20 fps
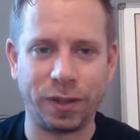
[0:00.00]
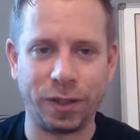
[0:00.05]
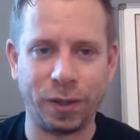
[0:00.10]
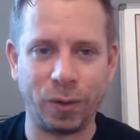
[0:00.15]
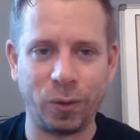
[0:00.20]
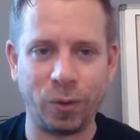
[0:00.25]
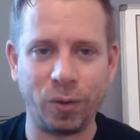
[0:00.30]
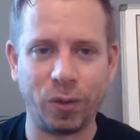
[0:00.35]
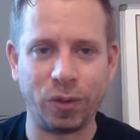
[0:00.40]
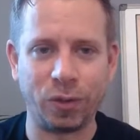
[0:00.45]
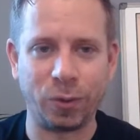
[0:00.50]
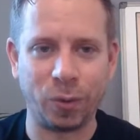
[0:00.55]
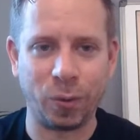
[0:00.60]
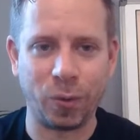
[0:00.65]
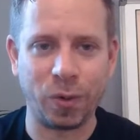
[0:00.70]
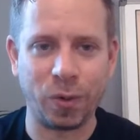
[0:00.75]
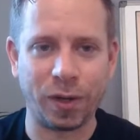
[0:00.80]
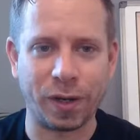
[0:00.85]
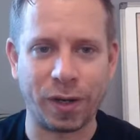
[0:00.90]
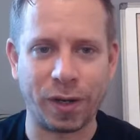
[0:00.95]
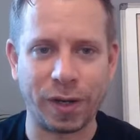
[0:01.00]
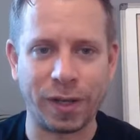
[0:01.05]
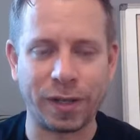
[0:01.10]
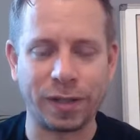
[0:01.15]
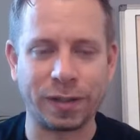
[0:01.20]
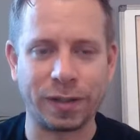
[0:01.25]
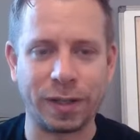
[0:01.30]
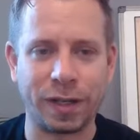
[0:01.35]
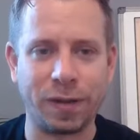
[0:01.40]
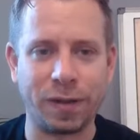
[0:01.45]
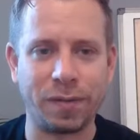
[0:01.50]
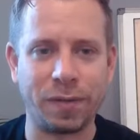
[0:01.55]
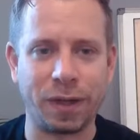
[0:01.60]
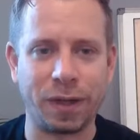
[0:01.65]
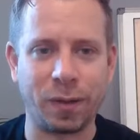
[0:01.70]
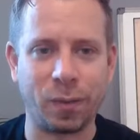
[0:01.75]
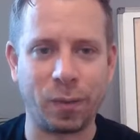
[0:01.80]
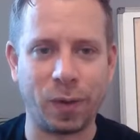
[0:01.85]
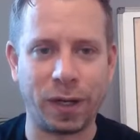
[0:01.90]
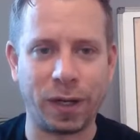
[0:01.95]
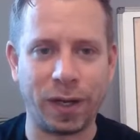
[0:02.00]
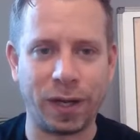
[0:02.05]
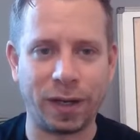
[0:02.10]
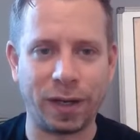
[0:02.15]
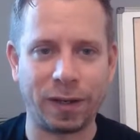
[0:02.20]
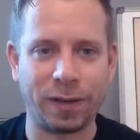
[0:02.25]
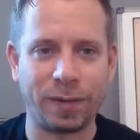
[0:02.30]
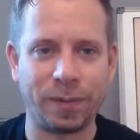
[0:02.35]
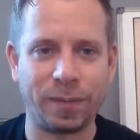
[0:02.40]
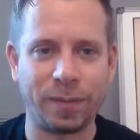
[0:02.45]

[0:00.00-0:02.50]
in order to organize lifting one leg.